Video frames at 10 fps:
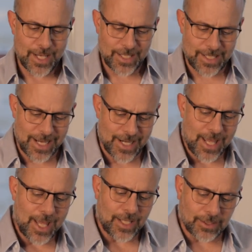Again,
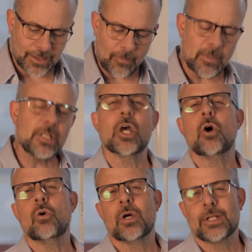let me
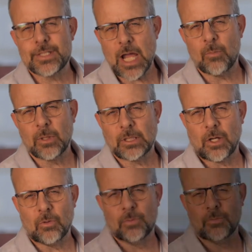know down below.